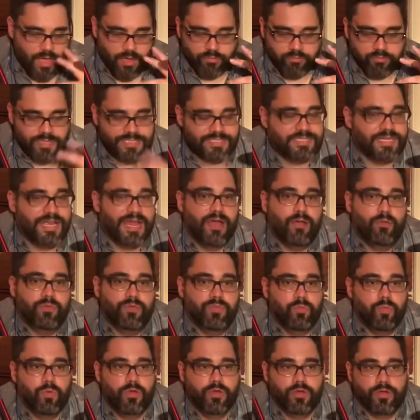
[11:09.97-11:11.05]
Rinse it out with
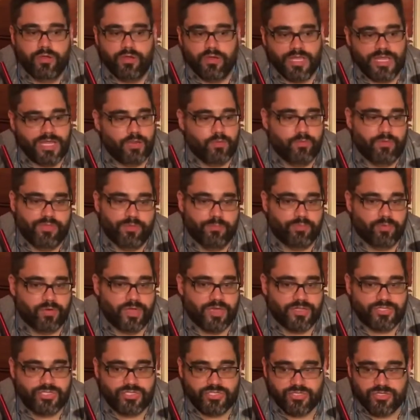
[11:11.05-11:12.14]
water, hit it with a
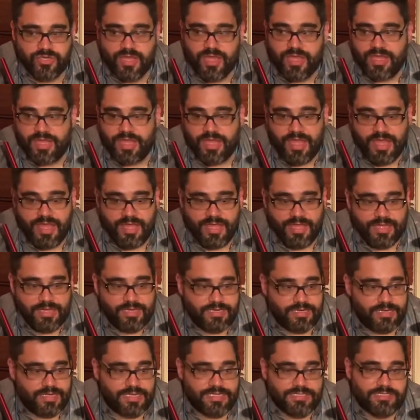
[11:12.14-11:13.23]
brush,
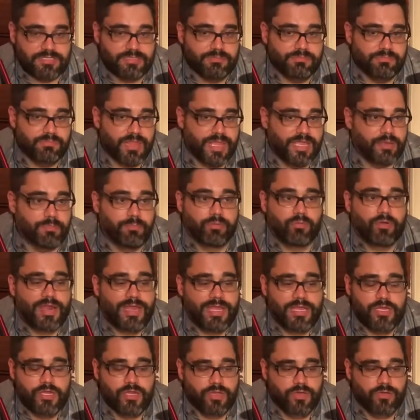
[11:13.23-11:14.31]
and it's like
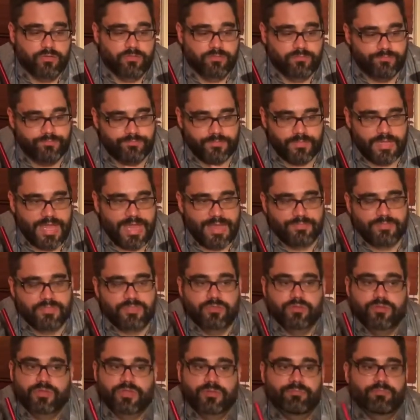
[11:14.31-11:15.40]
brand new.
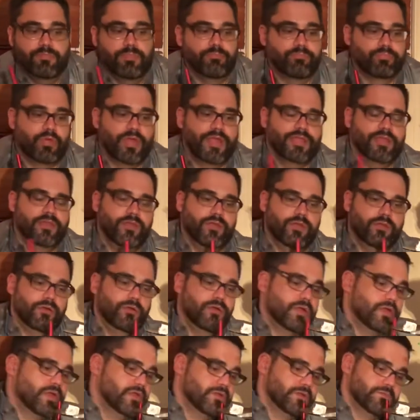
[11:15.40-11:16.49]
Absolutely brand new.
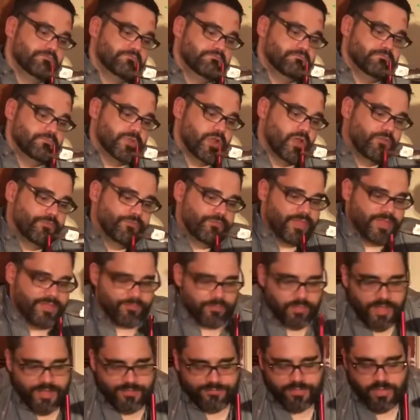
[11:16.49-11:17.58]
No flavor
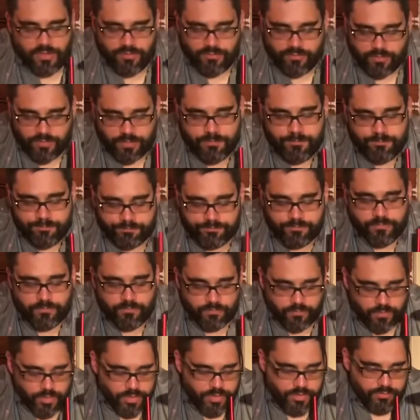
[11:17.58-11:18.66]
left over.
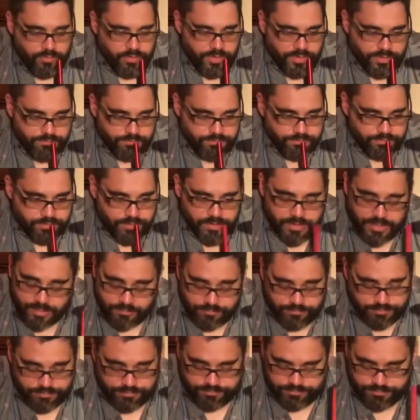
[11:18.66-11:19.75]
Really, really, you know,
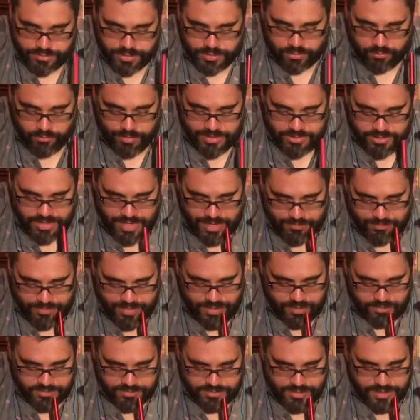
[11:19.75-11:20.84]
did a great job
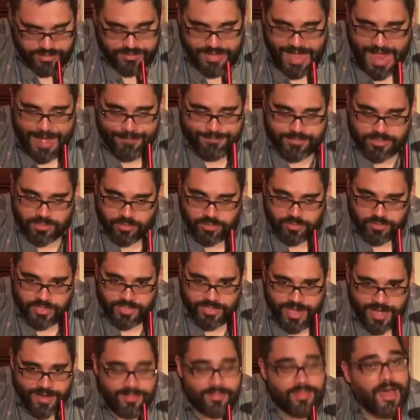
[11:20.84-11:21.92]
there. Absolutely
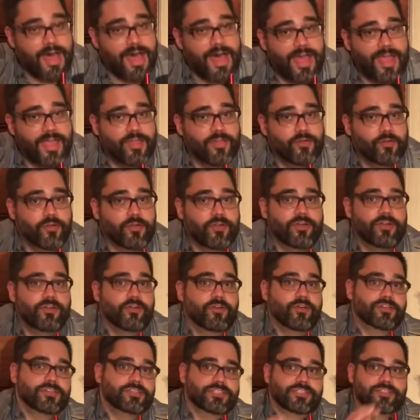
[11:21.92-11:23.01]
not a lie
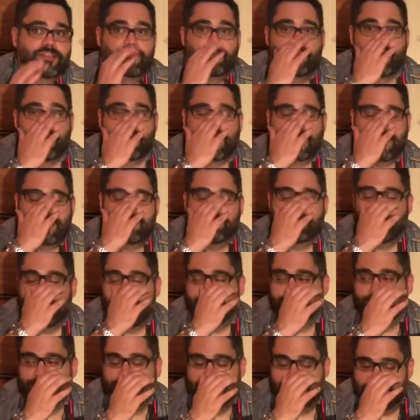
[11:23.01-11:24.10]
or just a marketing
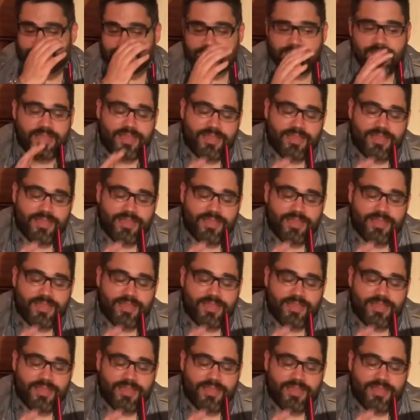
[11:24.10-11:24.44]
fluff piece.